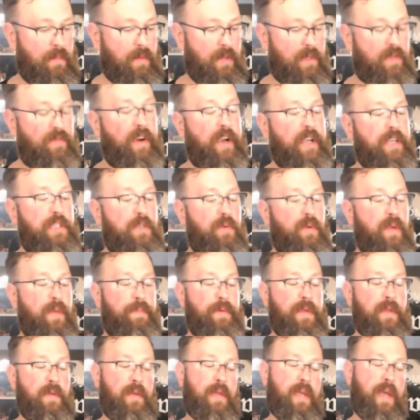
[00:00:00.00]
Very sweet,
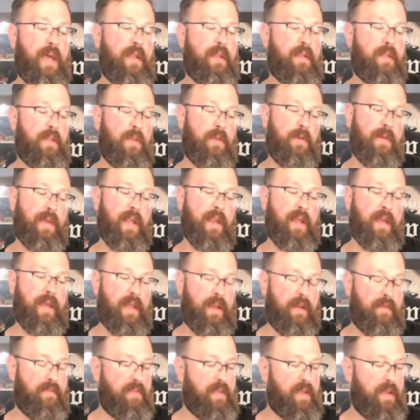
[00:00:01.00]
but you get a
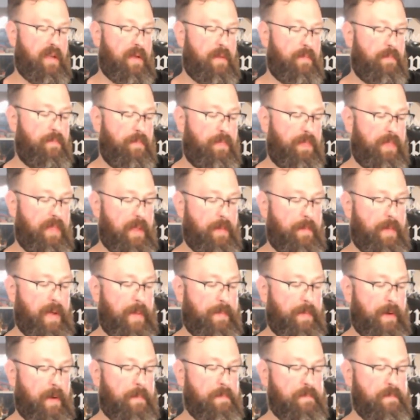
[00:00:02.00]
hint of the pepper.